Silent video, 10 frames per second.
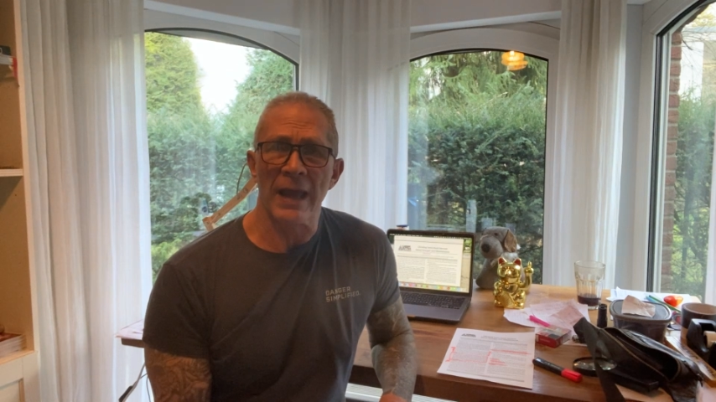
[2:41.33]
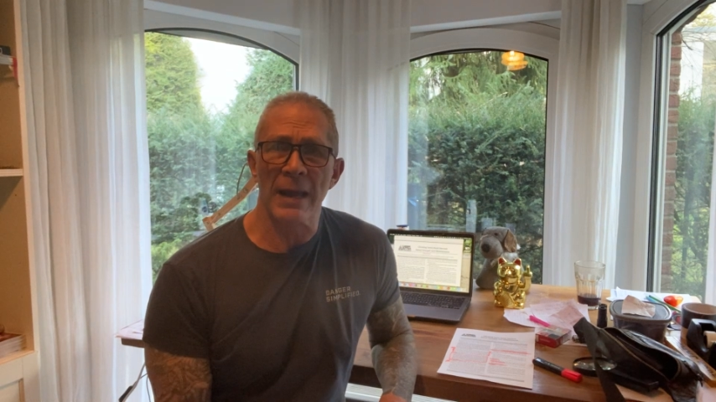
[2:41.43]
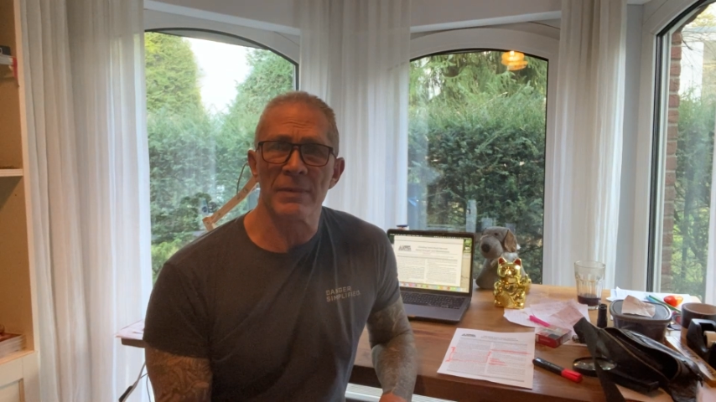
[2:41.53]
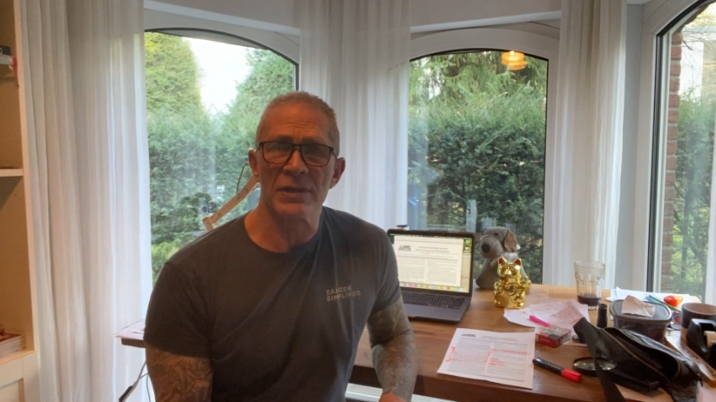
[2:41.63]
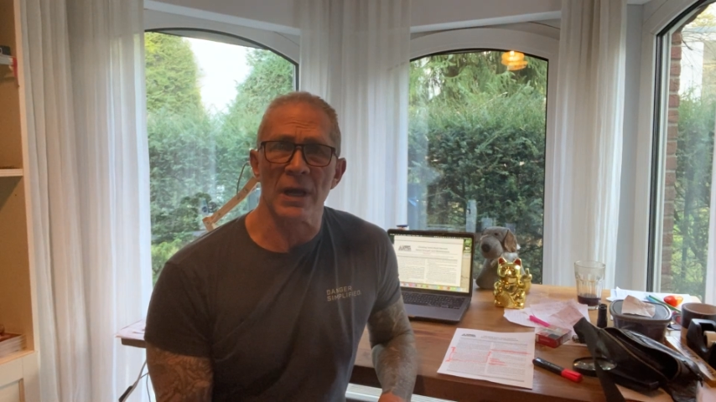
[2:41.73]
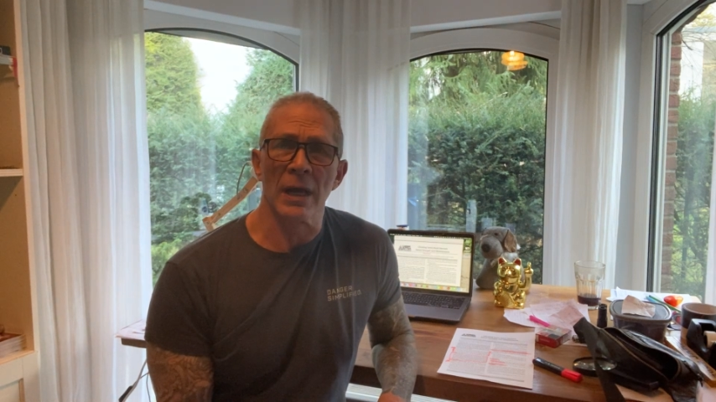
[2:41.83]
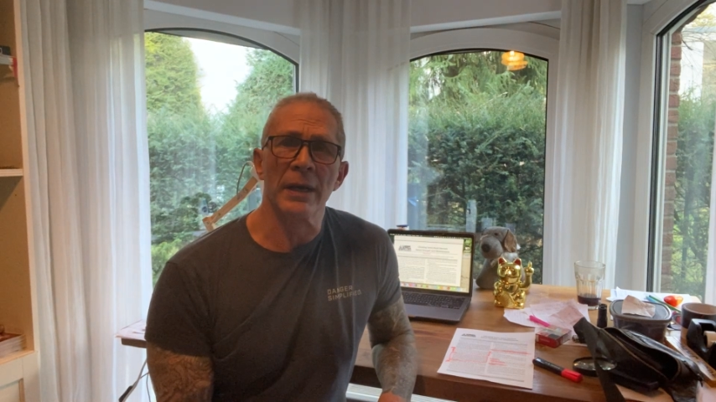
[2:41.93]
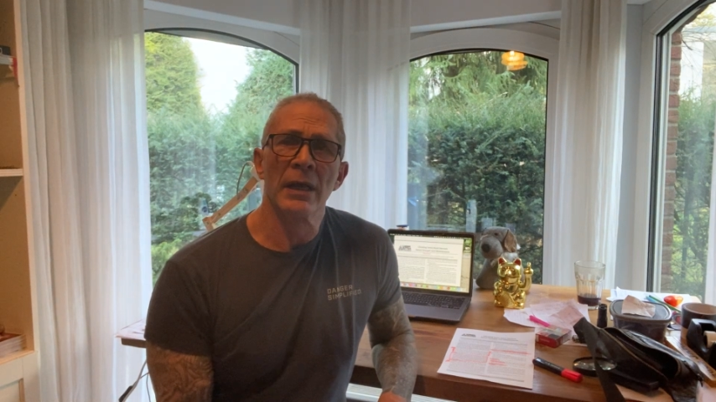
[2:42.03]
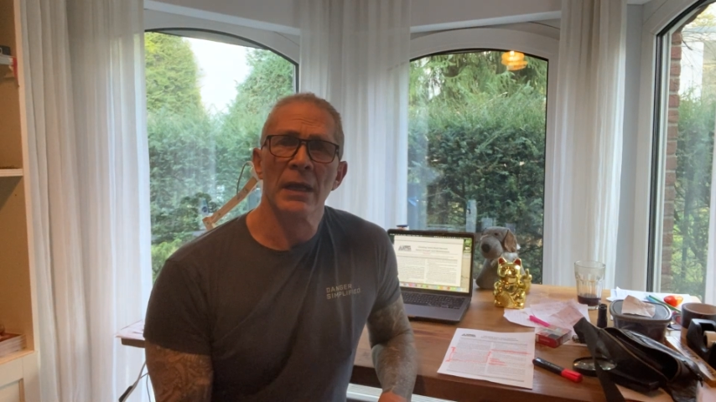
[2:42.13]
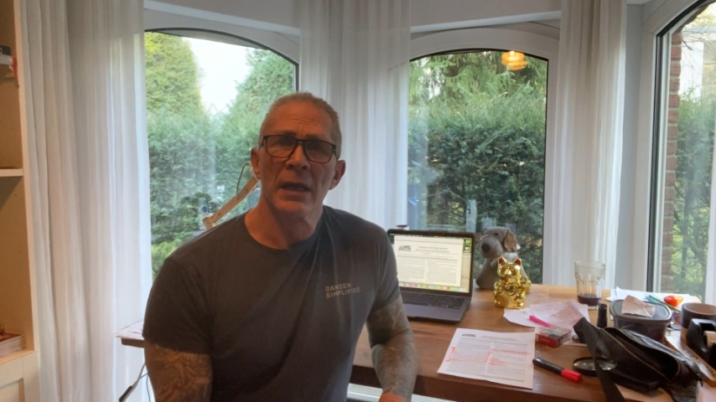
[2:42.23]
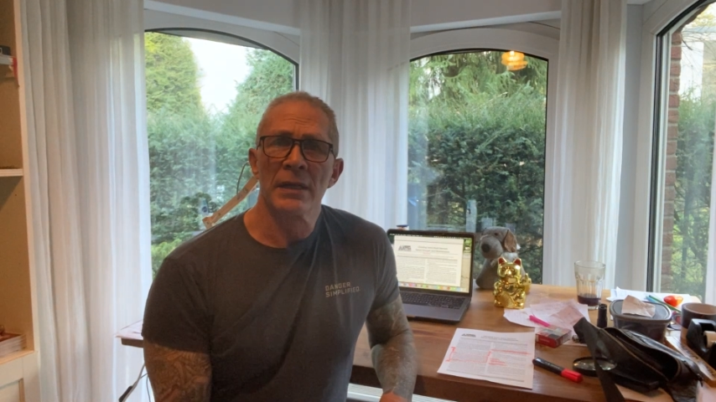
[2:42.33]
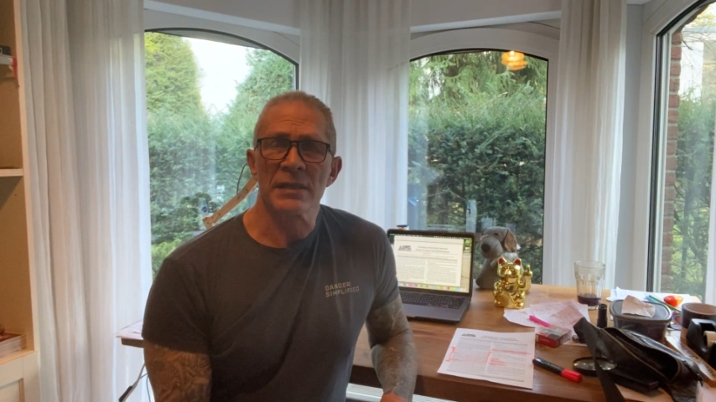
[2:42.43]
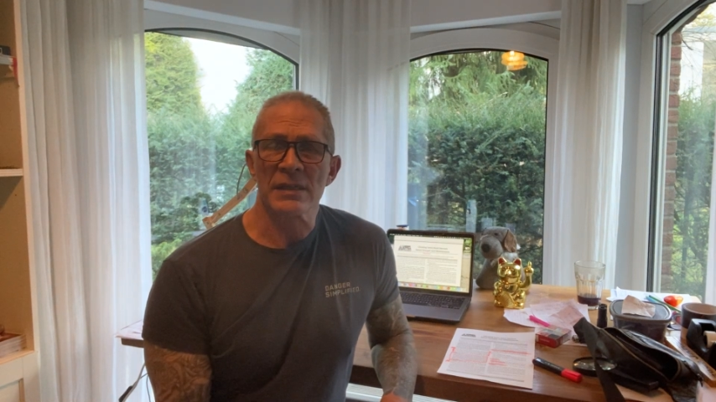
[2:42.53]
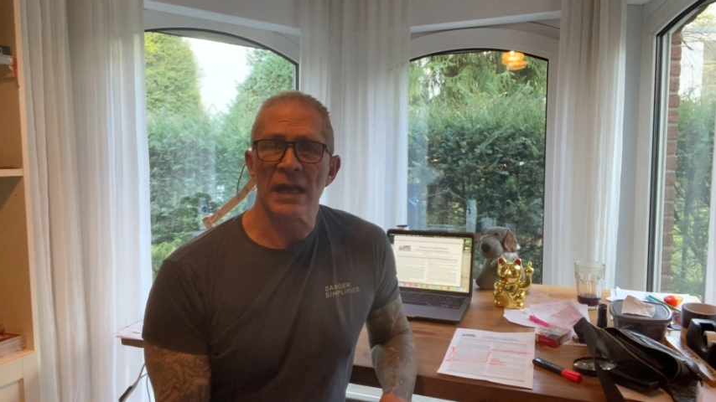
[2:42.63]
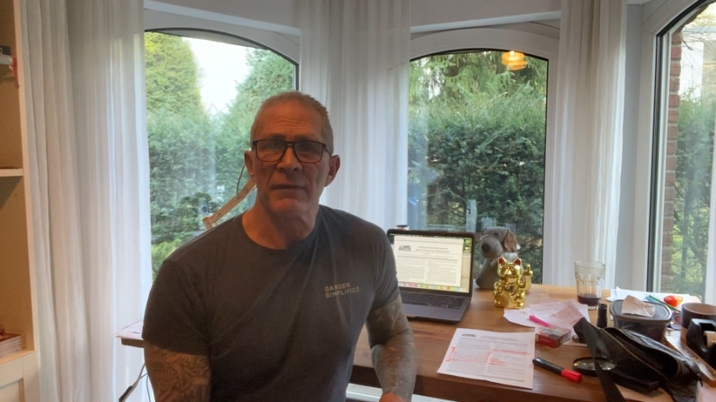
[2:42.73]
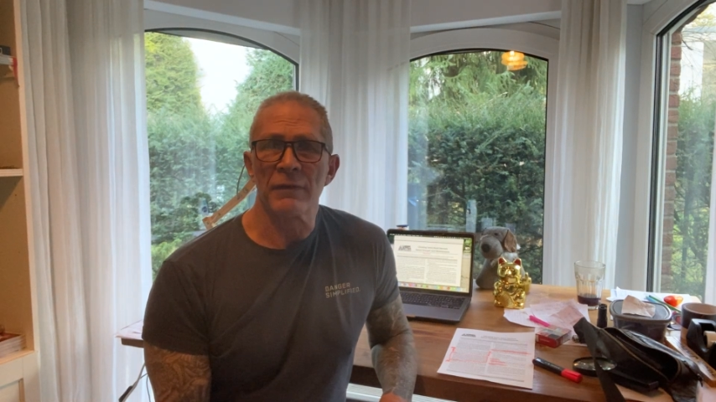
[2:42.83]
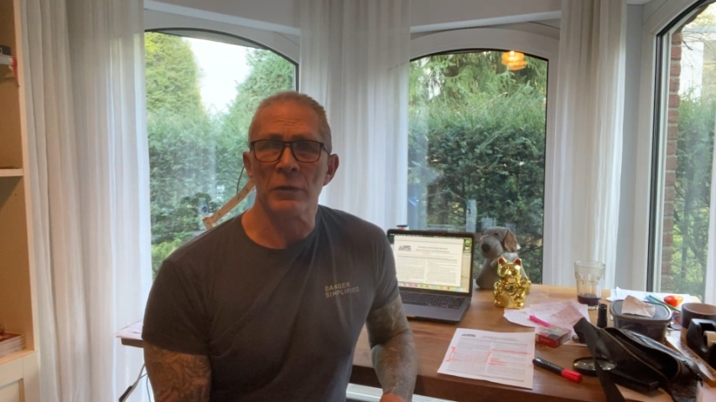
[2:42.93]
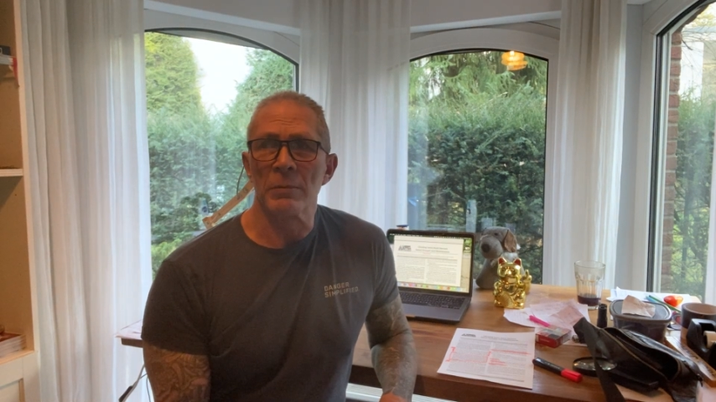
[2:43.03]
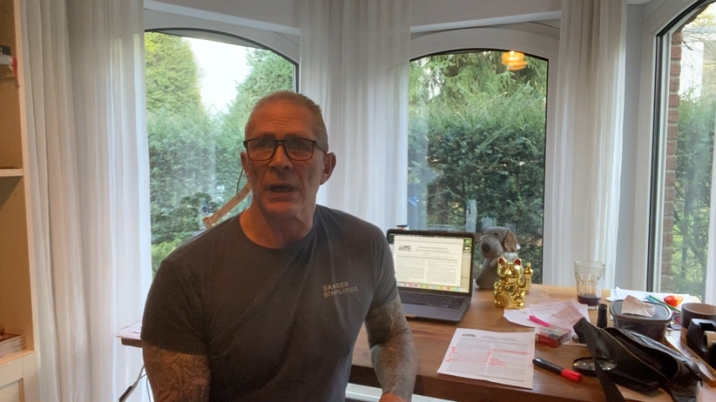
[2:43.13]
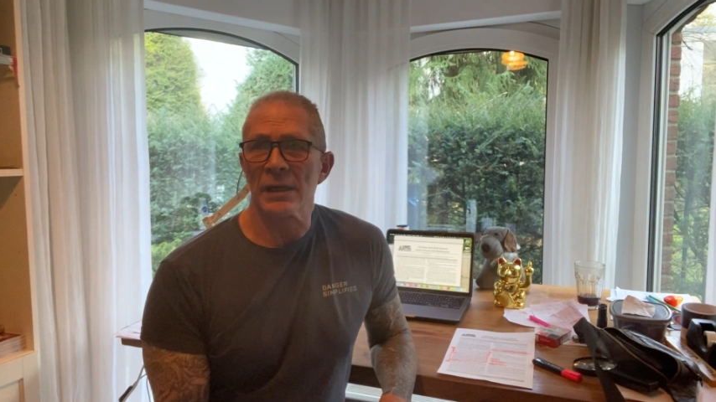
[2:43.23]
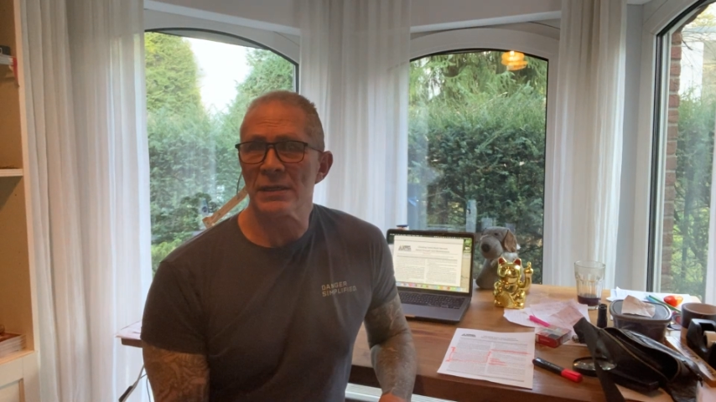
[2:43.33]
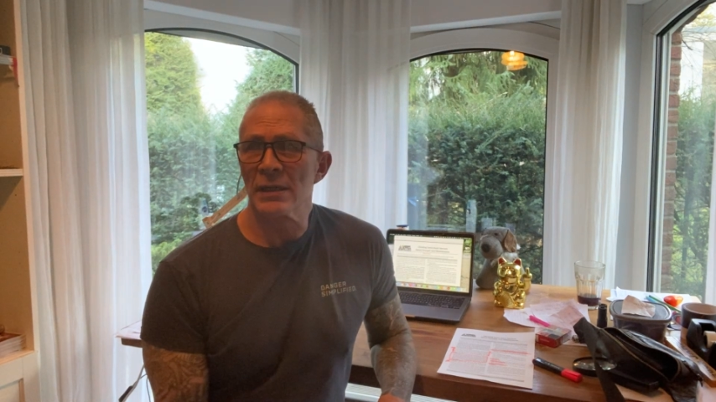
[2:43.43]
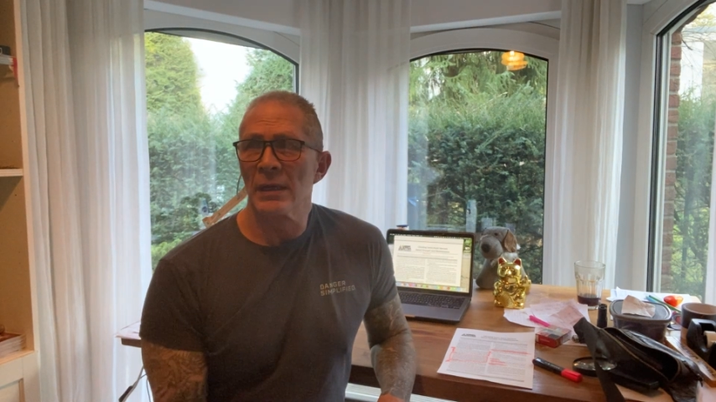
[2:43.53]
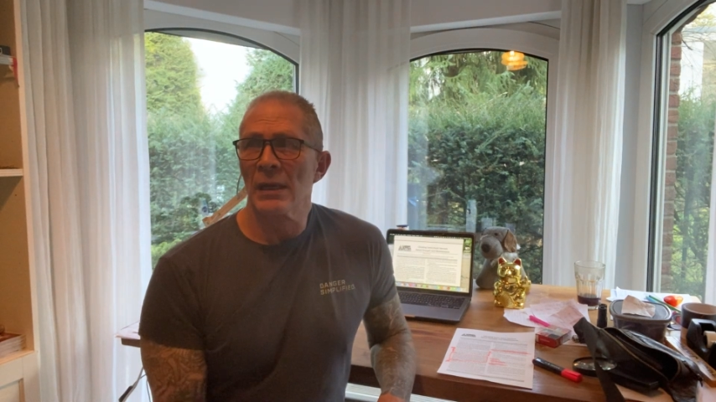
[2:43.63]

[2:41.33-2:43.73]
Amazon to save a few bucks.